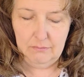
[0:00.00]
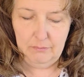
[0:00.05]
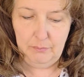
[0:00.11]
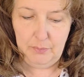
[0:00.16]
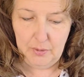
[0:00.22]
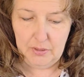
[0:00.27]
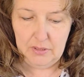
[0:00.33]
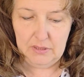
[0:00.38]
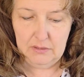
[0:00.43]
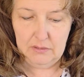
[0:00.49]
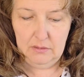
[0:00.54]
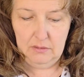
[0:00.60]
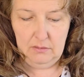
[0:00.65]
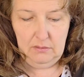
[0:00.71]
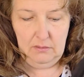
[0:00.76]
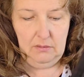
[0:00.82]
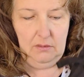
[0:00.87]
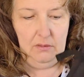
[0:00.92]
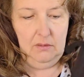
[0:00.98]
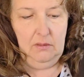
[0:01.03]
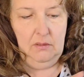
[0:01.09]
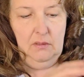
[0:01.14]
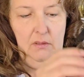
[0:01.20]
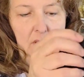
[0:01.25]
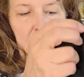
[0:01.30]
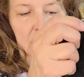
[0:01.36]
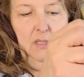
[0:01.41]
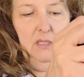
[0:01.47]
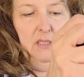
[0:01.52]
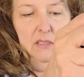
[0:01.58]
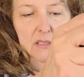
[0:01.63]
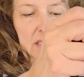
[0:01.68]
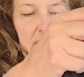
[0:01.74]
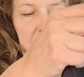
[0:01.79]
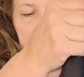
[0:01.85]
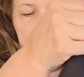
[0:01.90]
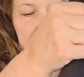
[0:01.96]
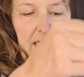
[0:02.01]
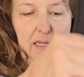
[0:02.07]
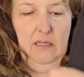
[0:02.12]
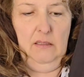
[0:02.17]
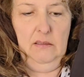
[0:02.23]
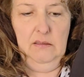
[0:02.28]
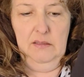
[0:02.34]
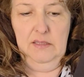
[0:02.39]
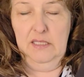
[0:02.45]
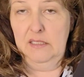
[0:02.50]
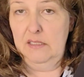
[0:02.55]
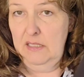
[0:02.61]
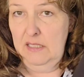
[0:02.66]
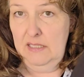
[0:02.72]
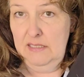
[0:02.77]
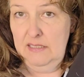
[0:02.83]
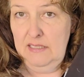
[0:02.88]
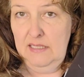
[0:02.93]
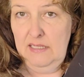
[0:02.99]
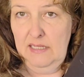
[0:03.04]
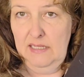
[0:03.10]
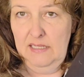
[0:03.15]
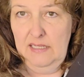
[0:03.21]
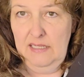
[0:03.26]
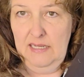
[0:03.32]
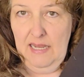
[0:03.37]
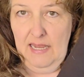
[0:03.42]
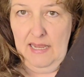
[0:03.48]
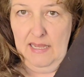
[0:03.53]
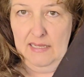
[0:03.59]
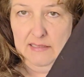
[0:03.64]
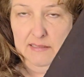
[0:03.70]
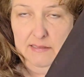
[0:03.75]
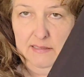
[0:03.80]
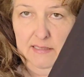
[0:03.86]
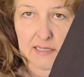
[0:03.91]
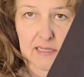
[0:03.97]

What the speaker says: Put his leg that isn't in a cast